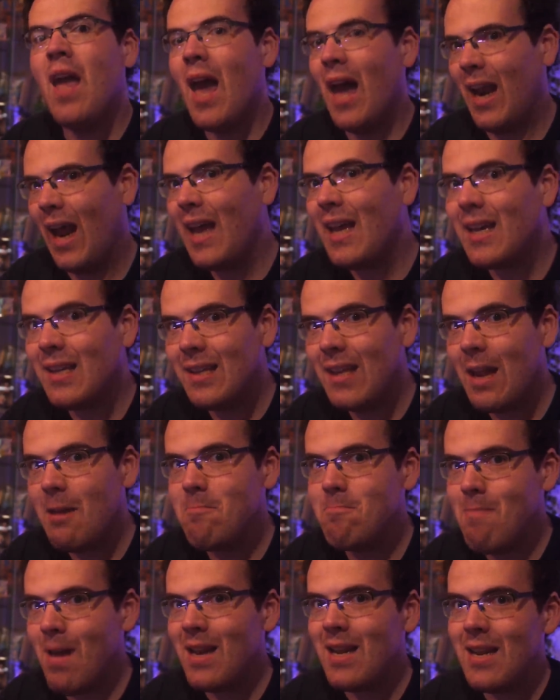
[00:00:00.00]
And I can
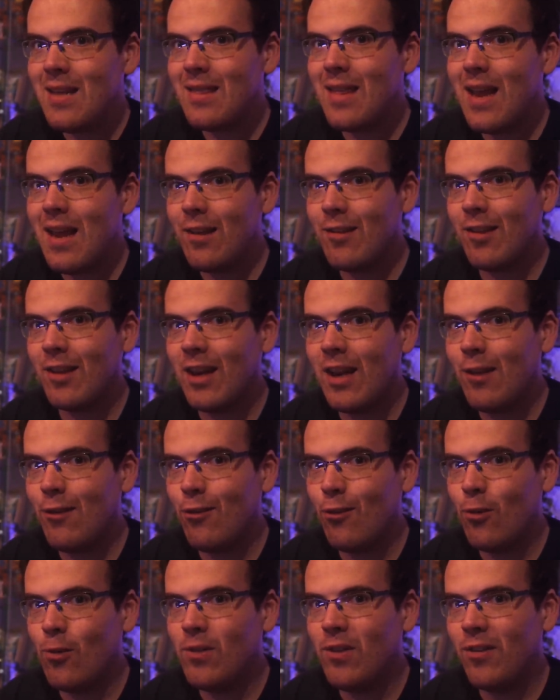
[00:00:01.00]
name many things that I
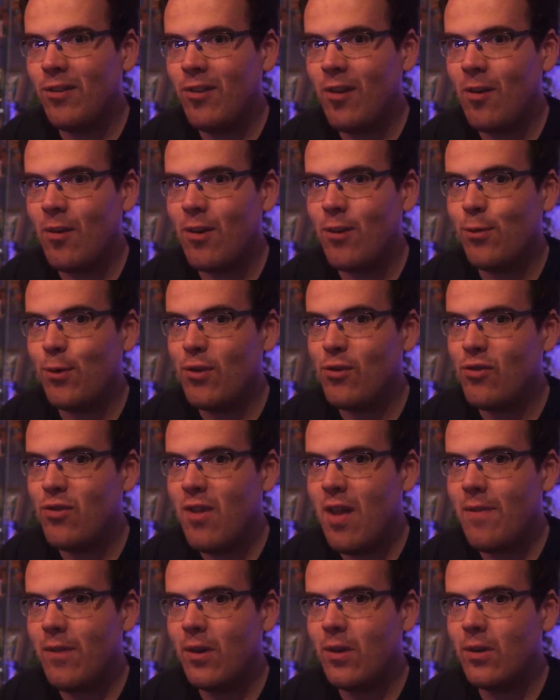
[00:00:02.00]
saw in the series which
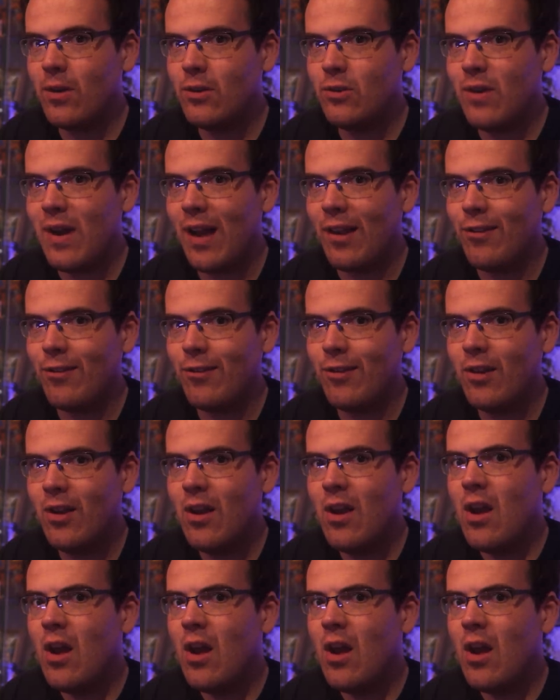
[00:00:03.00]
never got addressed,